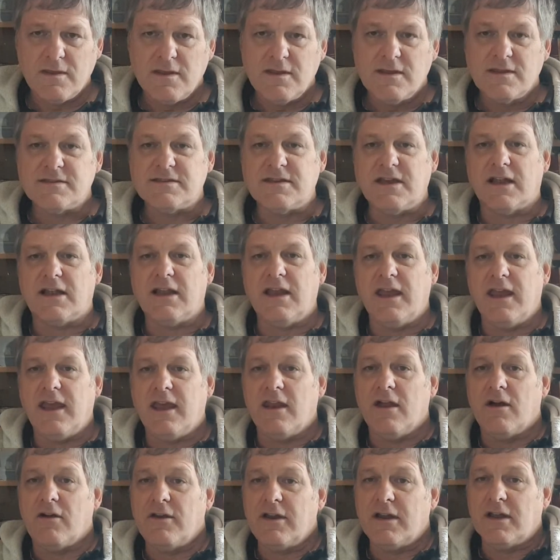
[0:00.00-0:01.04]
Sadly, in
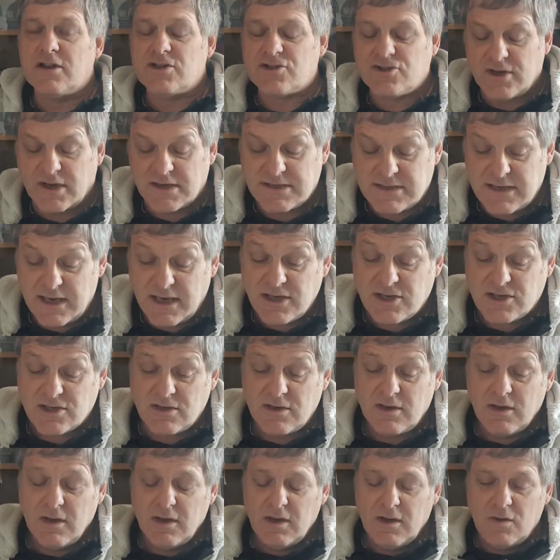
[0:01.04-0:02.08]
our English
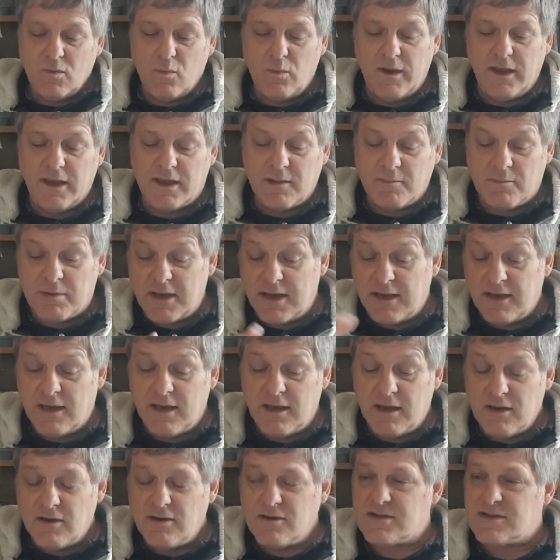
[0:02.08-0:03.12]
translation, we completely
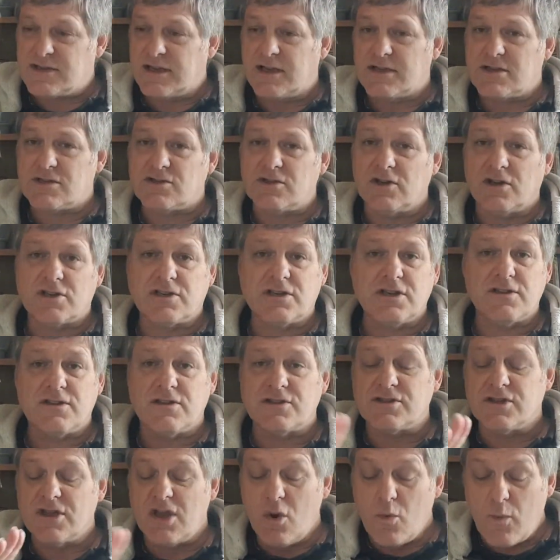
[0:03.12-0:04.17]
lose that structure.
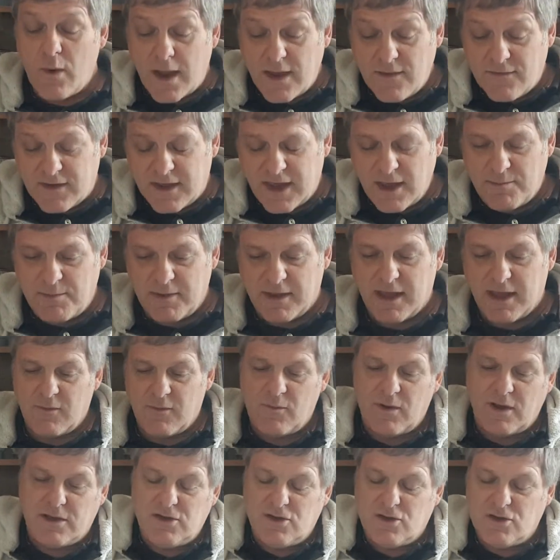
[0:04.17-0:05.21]
There's no way of keeping
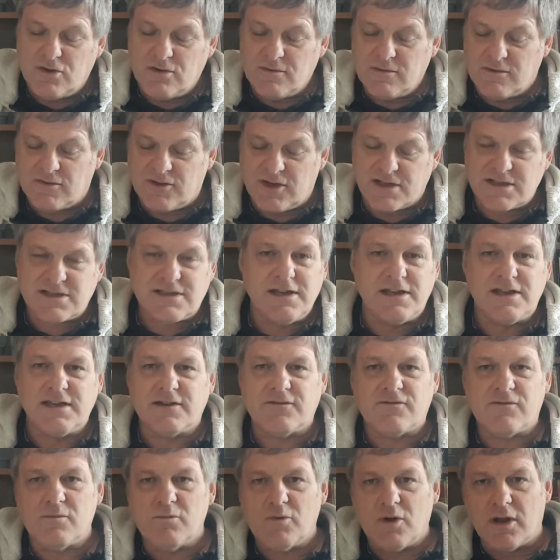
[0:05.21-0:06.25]
when you're translating
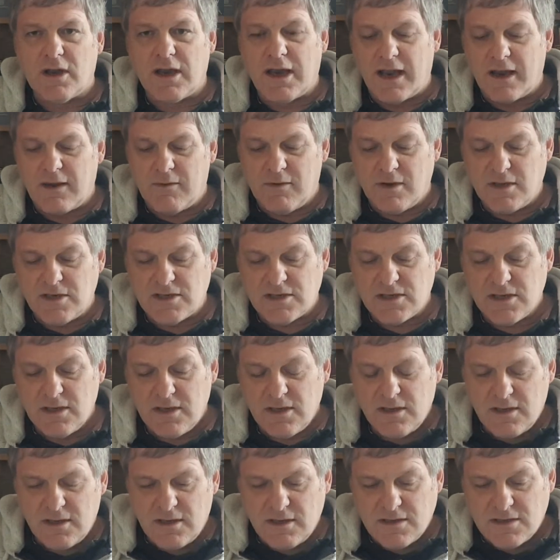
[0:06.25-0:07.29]
from one language
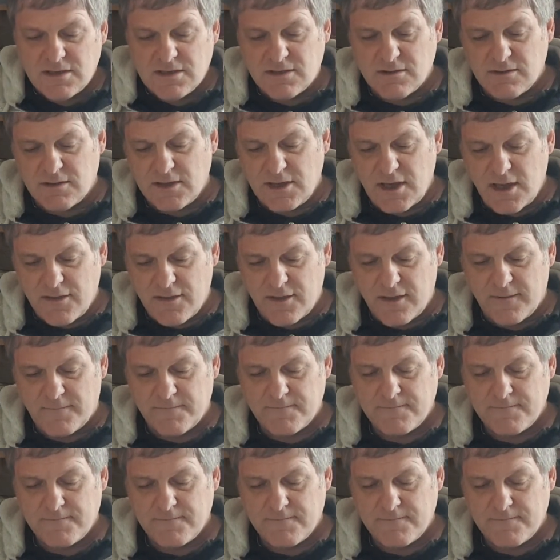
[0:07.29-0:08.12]
to another.